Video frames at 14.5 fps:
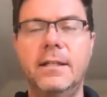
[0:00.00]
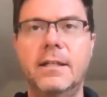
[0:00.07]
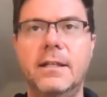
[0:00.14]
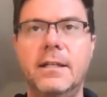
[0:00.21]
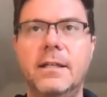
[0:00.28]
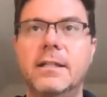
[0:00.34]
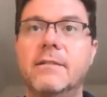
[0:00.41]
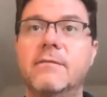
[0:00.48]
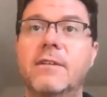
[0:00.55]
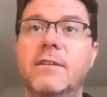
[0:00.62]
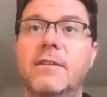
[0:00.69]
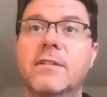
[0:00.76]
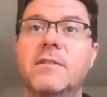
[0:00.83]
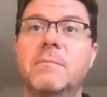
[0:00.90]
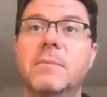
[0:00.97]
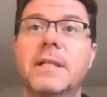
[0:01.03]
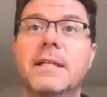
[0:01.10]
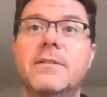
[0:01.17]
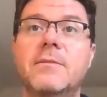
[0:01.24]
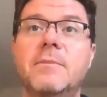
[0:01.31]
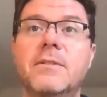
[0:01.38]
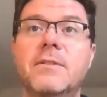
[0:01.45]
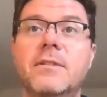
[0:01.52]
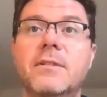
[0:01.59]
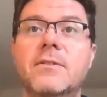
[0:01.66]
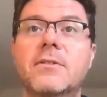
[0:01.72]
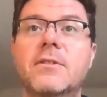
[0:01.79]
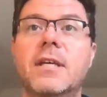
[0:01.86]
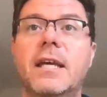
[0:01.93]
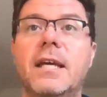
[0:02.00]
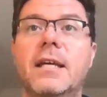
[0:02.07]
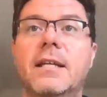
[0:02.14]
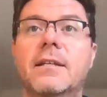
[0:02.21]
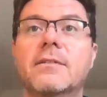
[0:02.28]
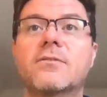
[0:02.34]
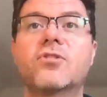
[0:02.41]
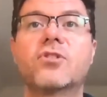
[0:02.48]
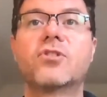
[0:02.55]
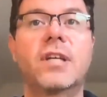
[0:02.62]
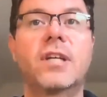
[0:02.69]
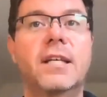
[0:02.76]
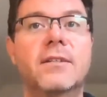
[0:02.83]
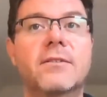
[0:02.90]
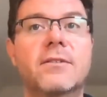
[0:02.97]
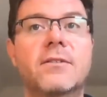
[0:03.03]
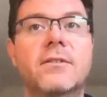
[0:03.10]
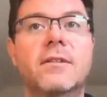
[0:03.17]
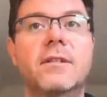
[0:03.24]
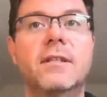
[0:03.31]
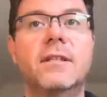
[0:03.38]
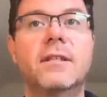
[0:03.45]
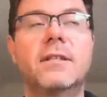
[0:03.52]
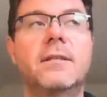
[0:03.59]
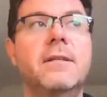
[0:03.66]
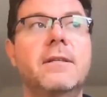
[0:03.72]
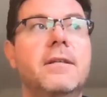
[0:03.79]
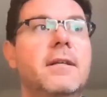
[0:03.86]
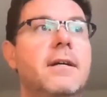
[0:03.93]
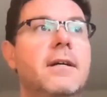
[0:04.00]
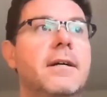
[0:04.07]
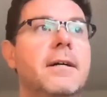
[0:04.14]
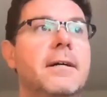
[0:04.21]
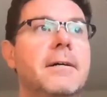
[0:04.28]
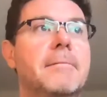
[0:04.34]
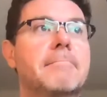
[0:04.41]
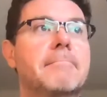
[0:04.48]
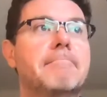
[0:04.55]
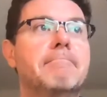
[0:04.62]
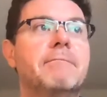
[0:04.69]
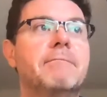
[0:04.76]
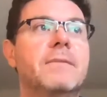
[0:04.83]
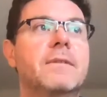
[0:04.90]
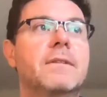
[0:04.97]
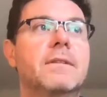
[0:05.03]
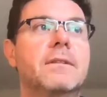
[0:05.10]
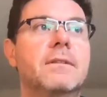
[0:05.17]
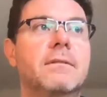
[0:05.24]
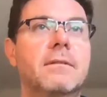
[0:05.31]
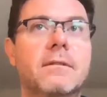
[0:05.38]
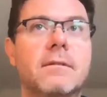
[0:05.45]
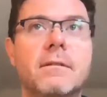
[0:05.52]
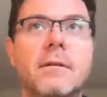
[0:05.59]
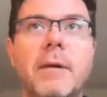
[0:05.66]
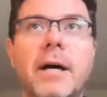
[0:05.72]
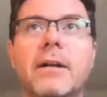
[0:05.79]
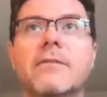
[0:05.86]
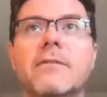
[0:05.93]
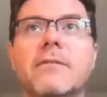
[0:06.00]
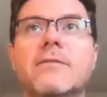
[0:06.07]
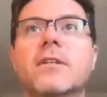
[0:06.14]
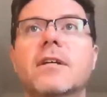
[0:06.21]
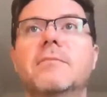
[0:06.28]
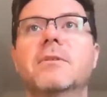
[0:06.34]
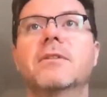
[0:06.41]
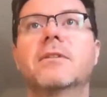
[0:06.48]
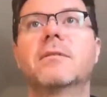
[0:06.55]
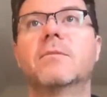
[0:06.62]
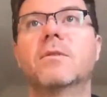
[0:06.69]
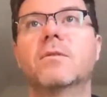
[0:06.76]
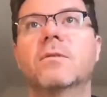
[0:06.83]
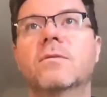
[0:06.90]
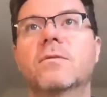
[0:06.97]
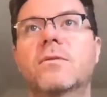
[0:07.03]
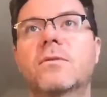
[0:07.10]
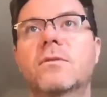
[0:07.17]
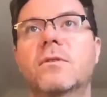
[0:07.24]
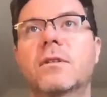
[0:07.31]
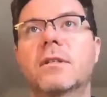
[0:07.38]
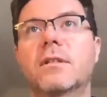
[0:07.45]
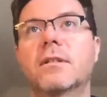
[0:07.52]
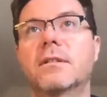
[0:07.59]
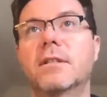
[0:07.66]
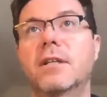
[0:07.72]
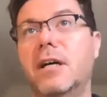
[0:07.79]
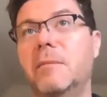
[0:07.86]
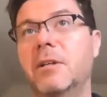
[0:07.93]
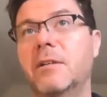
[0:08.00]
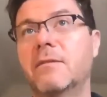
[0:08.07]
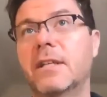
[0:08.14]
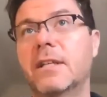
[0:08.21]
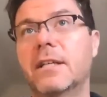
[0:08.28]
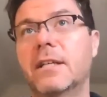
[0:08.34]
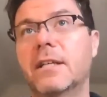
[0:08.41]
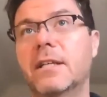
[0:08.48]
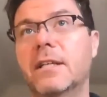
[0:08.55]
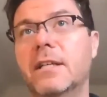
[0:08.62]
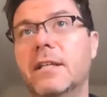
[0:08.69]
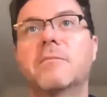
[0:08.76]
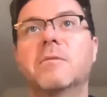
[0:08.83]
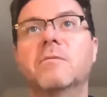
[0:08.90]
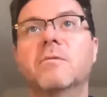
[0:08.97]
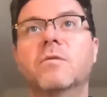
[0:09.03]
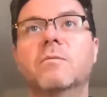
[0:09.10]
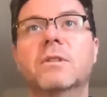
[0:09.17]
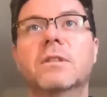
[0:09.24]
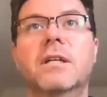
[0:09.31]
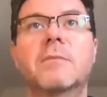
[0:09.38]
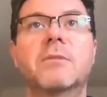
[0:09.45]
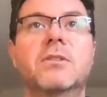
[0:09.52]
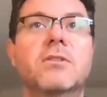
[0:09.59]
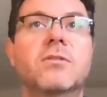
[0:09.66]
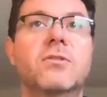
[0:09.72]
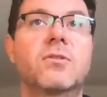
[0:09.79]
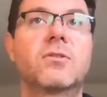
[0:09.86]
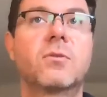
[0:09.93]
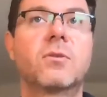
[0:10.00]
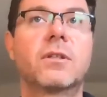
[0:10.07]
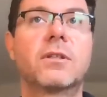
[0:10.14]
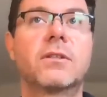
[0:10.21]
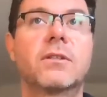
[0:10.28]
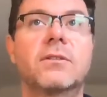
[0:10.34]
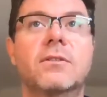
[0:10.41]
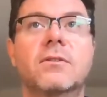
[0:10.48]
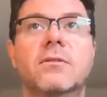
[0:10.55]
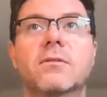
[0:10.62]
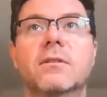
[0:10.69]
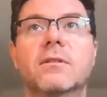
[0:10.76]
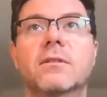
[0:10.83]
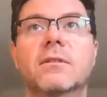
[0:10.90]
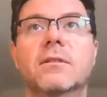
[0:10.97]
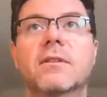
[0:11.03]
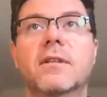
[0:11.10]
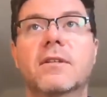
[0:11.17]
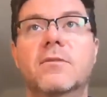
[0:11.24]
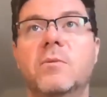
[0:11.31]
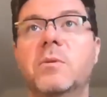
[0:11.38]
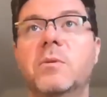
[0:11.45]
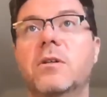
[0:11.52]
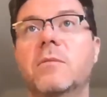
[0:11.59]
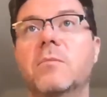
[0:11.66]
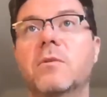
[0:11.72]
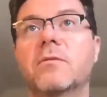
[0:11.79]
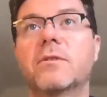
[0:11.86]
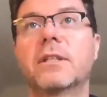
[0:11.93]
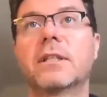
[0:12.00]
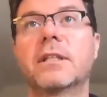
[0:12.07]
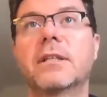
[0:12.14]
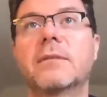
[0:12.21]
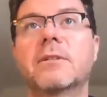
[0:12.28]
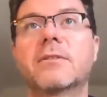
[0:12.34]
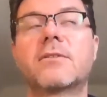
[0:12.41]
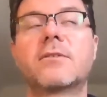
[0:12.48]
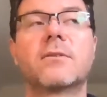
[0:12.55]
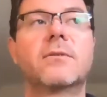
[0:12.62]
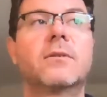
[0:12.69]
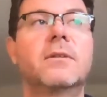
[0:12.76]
an invasive plant species can change the amount of sediment that moves, the timing of that sediment movement, how much is stored on the dune, and that's what we call morphodynamics. So